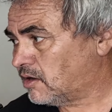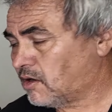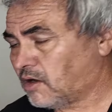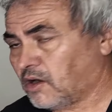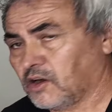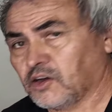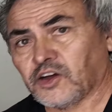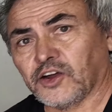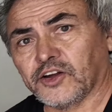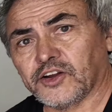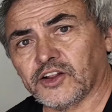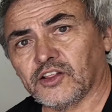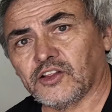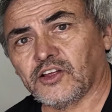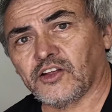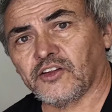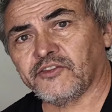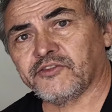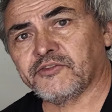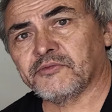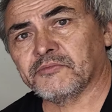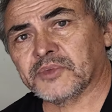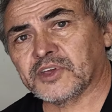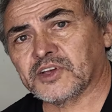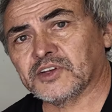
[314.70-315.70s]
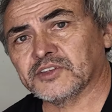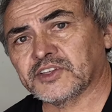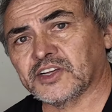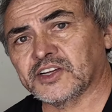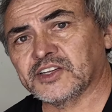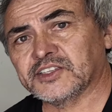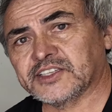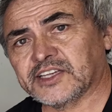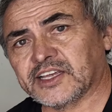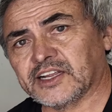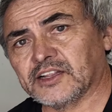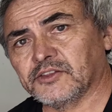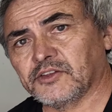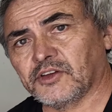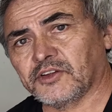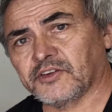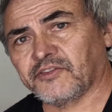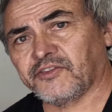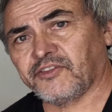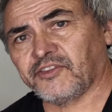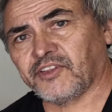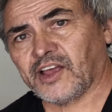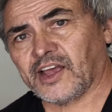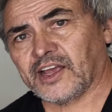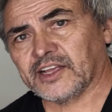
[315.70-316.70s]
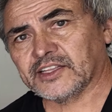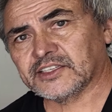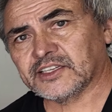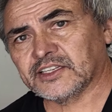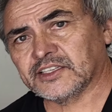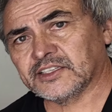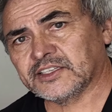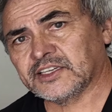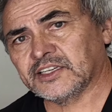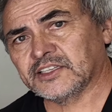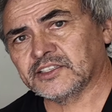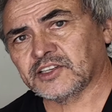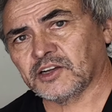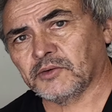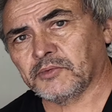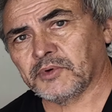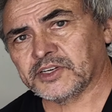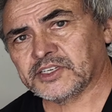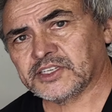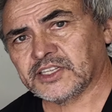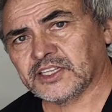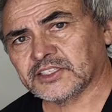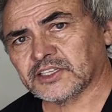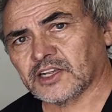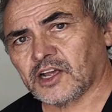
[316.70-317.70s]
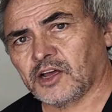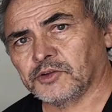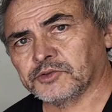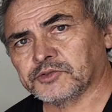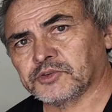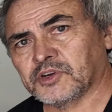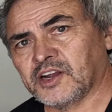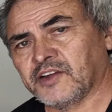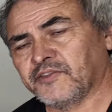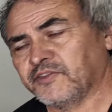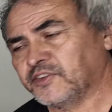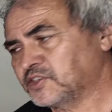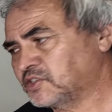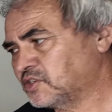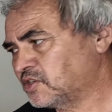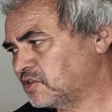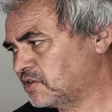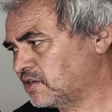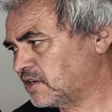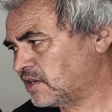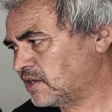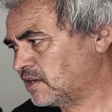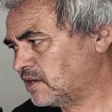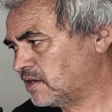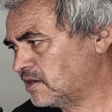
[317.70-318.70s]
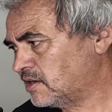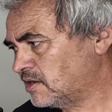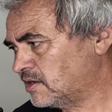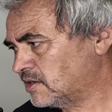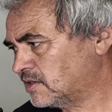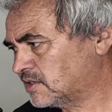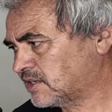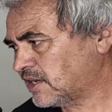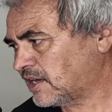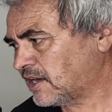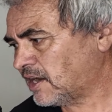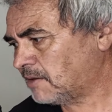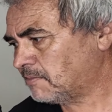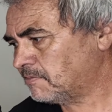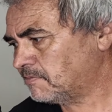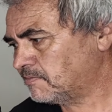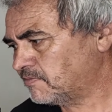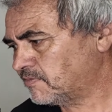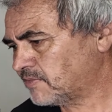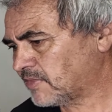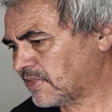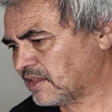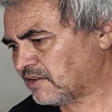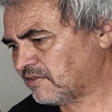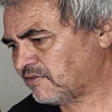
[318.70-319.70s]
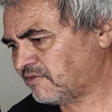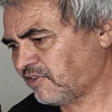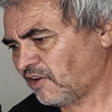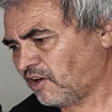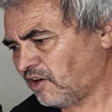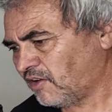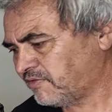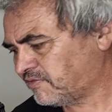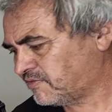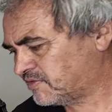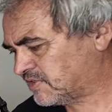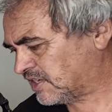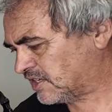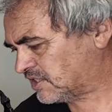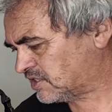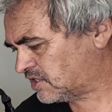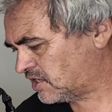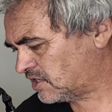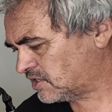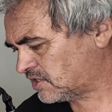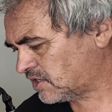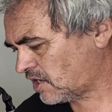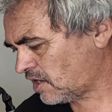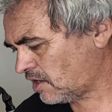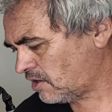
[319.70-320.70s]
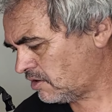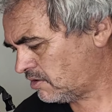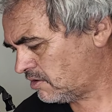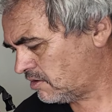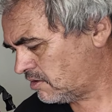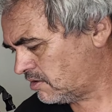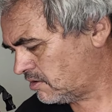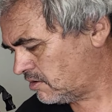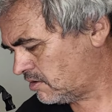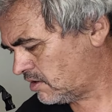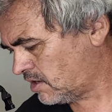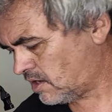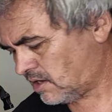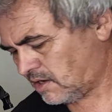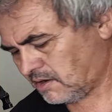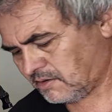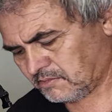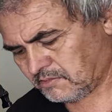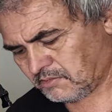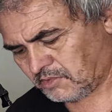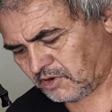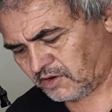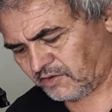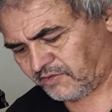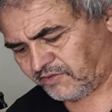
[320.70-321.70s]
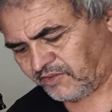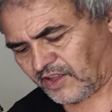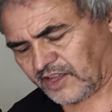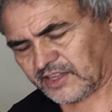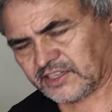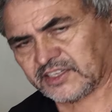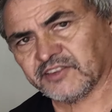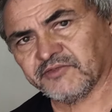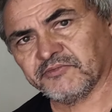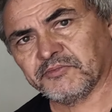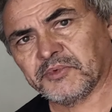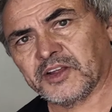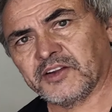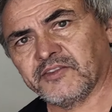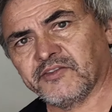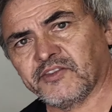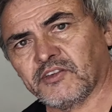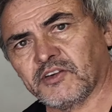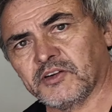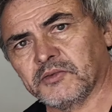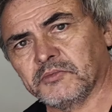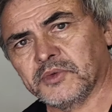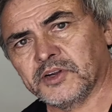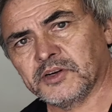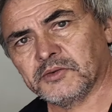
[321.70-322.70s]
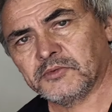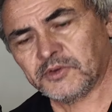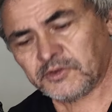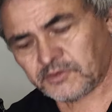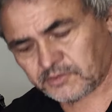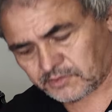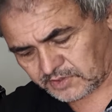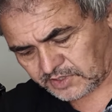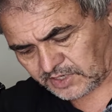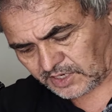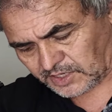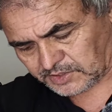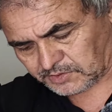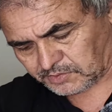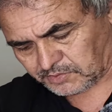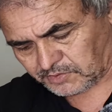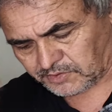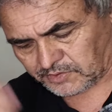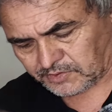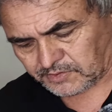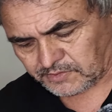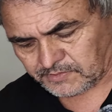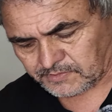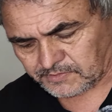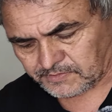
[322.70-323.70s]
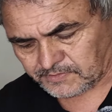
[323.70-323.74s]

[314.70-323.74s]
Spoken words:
I got a lot of them because I used to get a lot of flats, and since I went to this ultra heavy duty setup 5-6 years ago, my flats have been very minimal, touch wood.